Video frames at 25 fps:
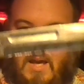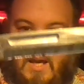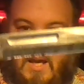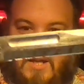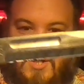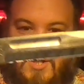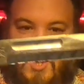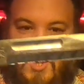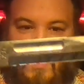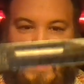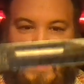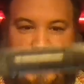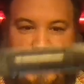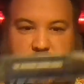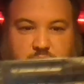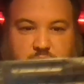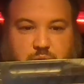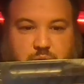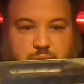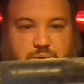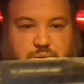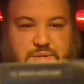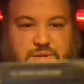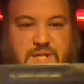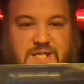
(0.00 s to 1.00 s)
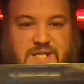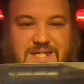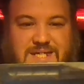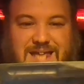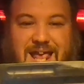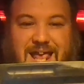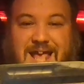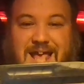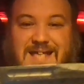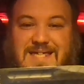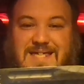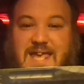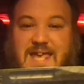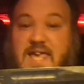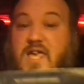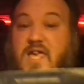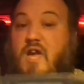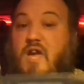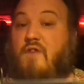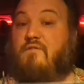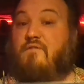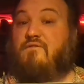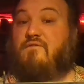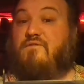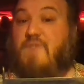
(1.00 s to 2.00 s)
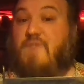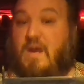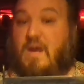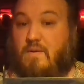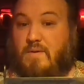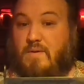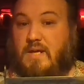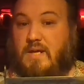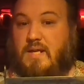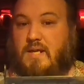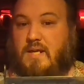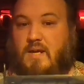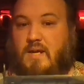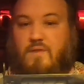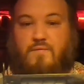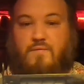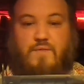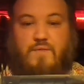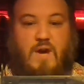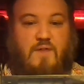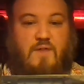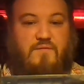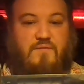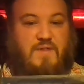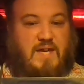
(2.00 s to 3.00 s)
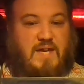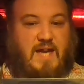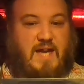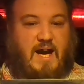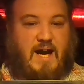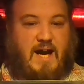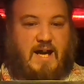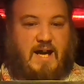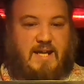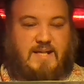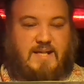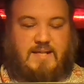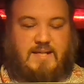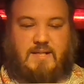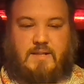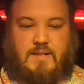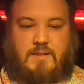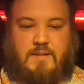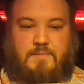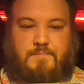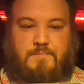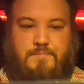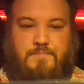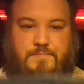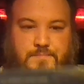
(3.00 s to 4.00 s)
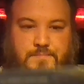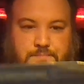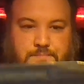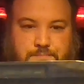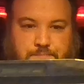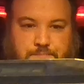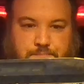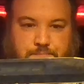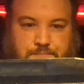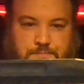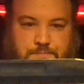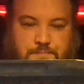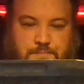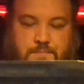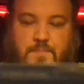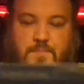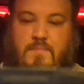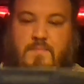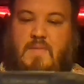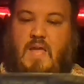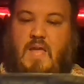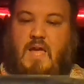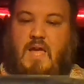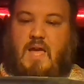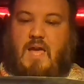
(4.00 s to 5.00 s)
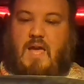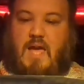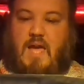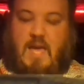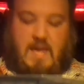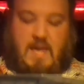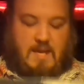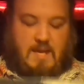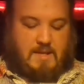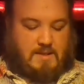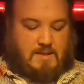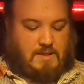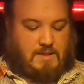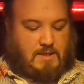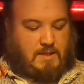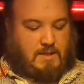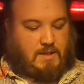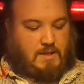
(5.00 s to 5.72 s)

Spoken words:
So I use this as a very rough guide, and